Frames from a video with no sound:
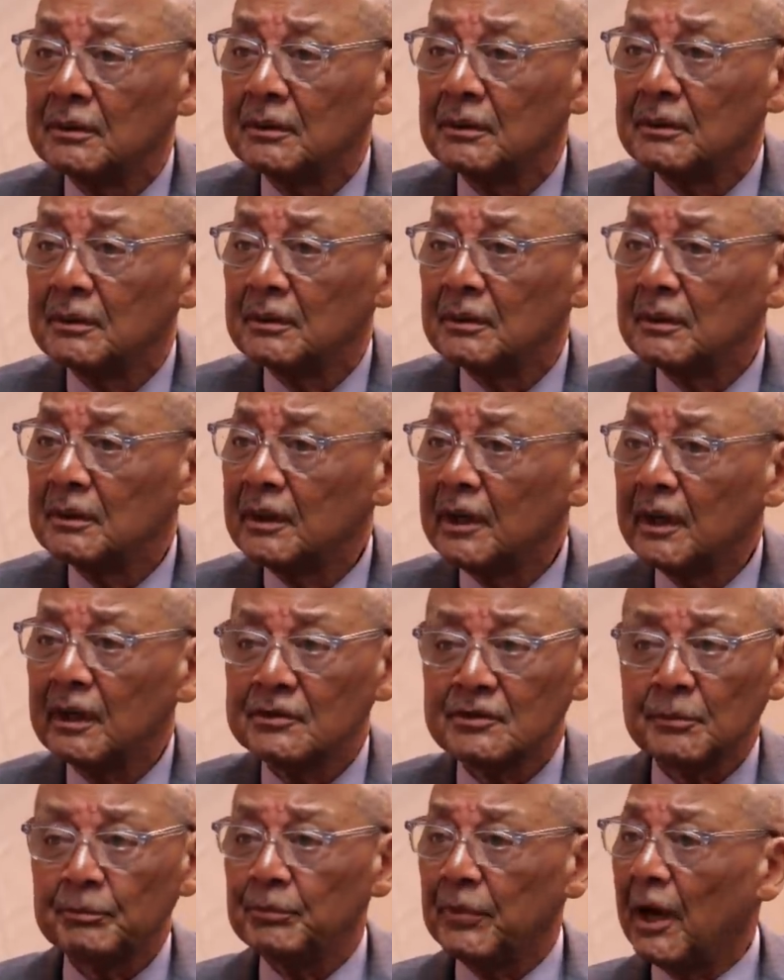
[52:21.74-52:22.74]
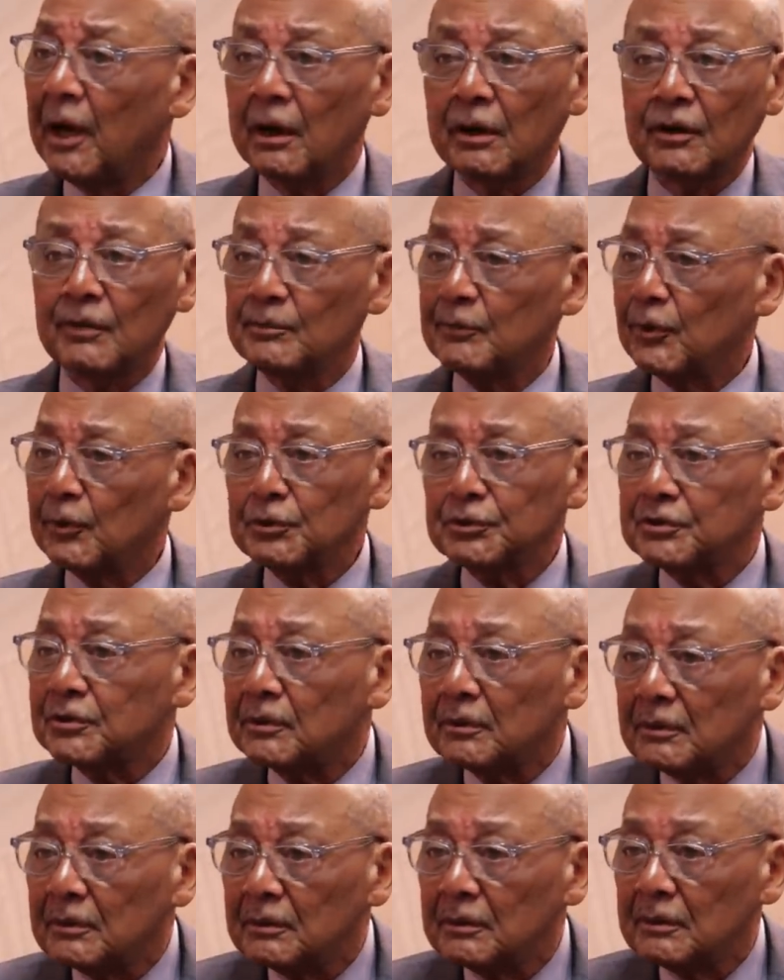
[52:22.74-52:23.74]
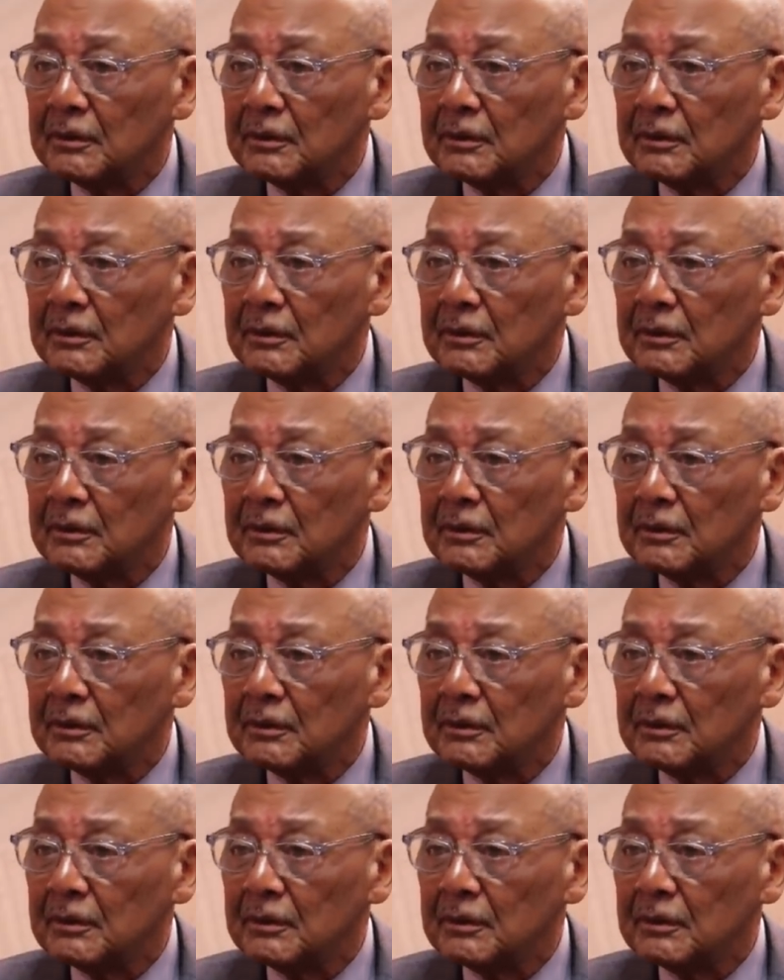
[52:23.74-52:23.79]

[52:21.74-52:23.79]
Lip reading: Yeah. It's a commercial.